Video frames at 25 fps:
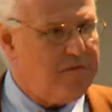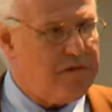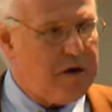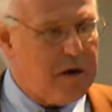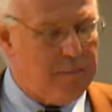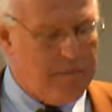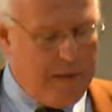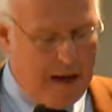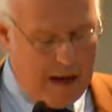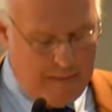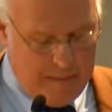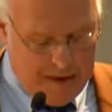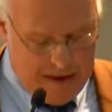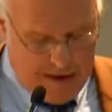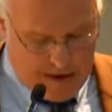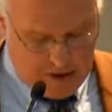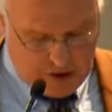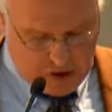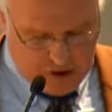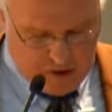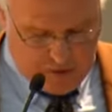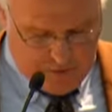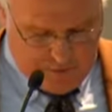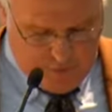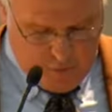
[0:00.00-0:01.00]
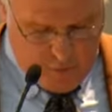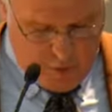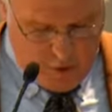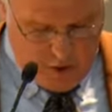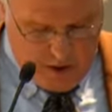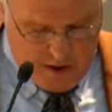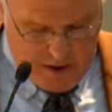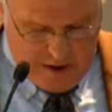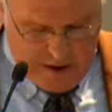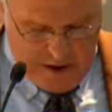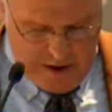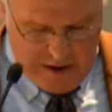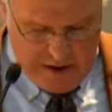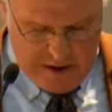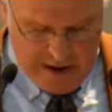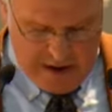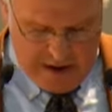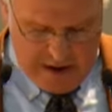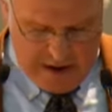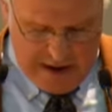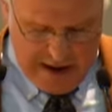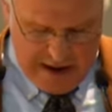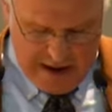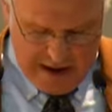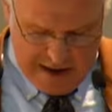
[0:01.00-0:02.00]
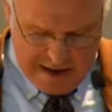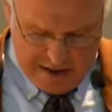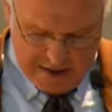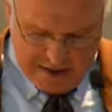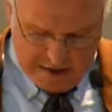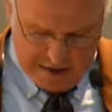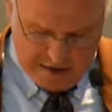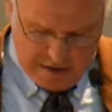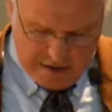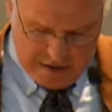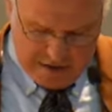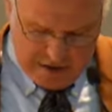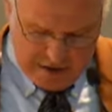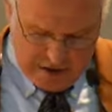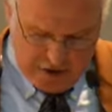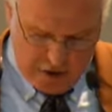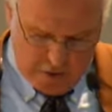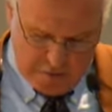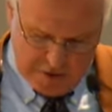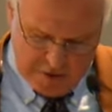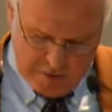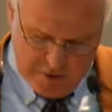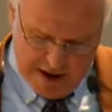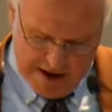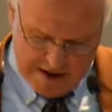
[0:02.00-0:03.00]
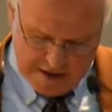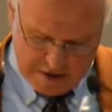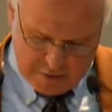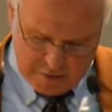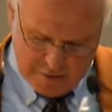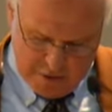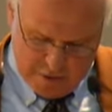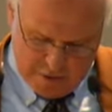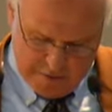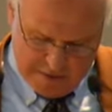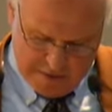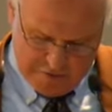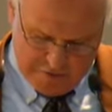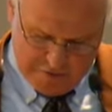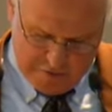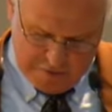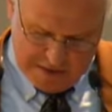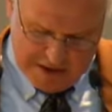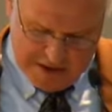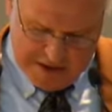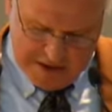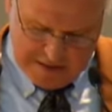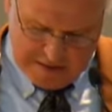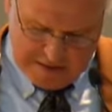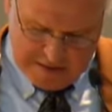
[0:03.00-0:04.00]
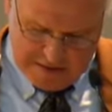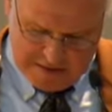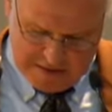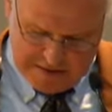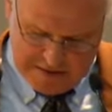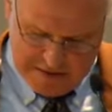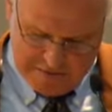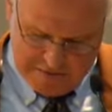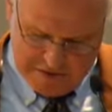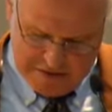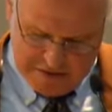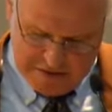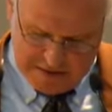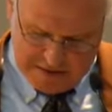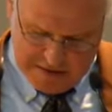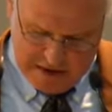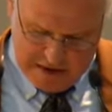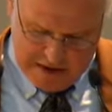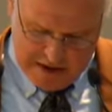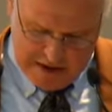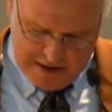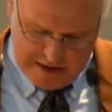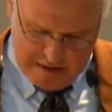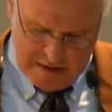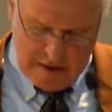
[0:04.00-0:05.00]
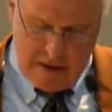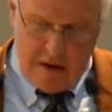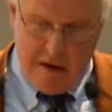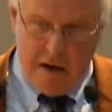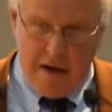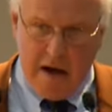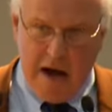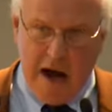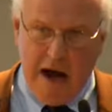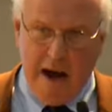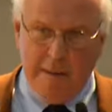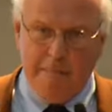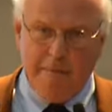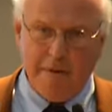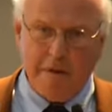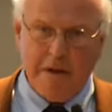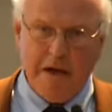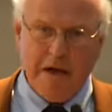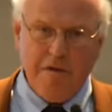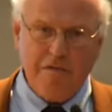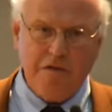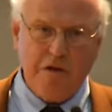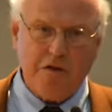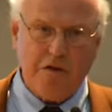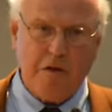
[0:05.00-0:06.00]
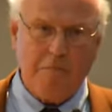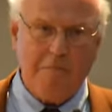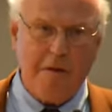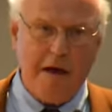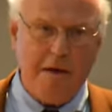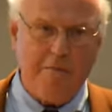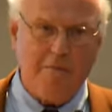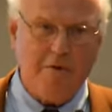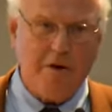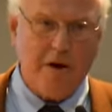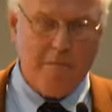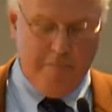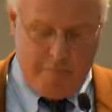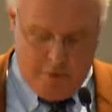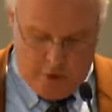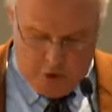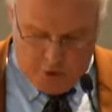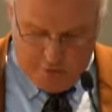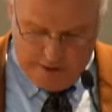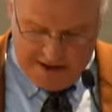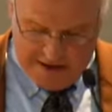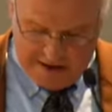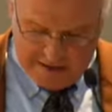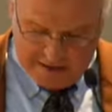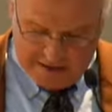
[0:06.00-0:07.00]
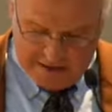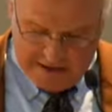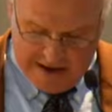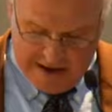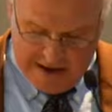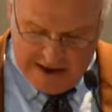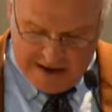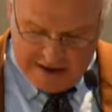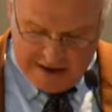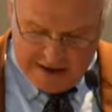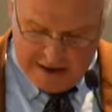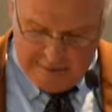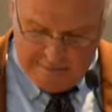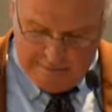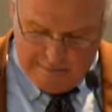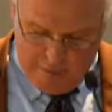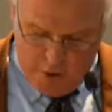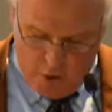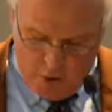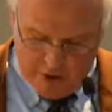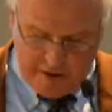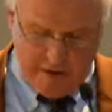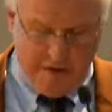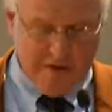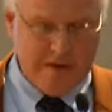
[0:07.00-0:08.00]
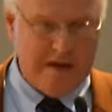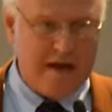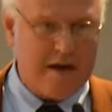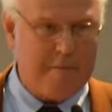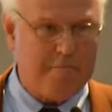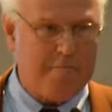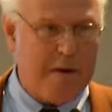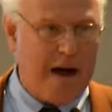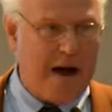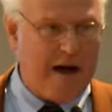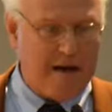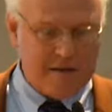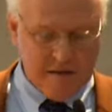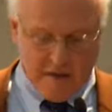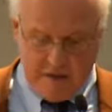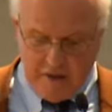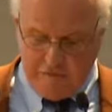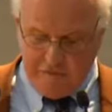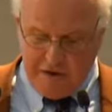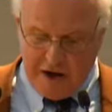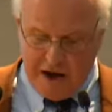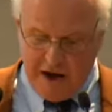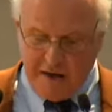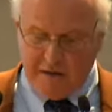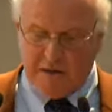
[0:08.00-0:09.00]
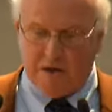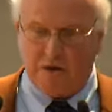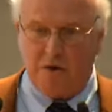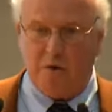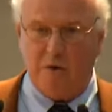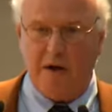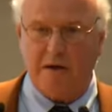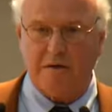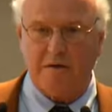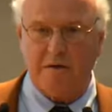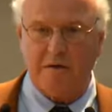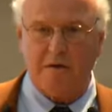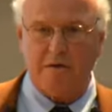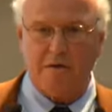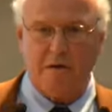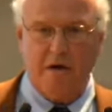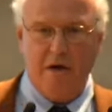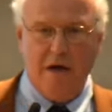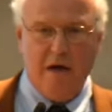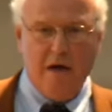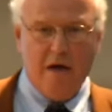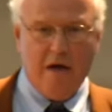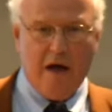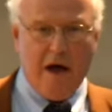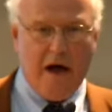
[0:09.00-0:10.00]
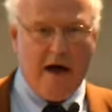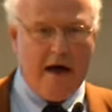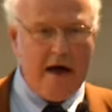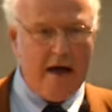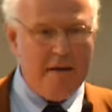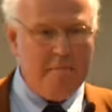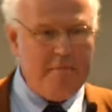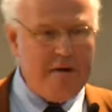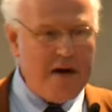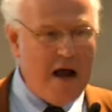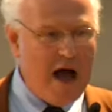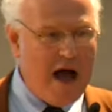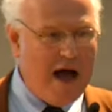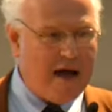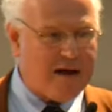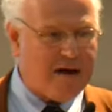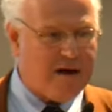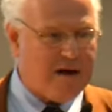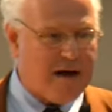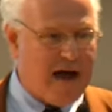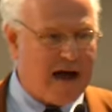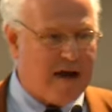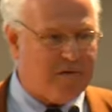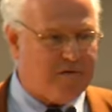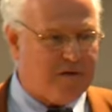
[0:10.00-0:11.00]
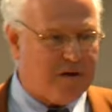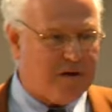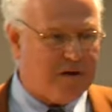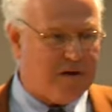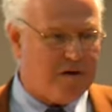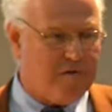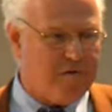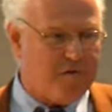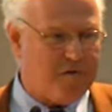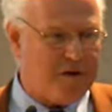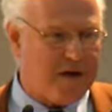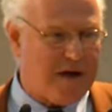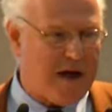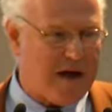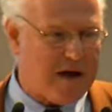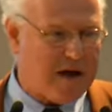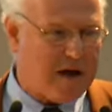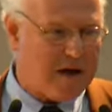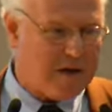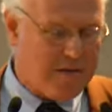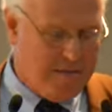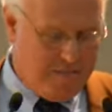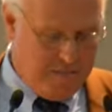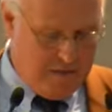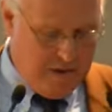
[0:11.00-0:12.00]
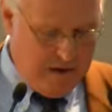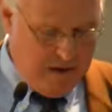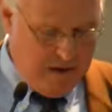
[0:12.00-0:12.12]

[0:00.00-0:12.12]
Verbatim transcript: of the abomination of war, and the human rights movement from the 1970s on. I believe that the memory boom has had important and positive consequences. I am not an advocate of forgetting.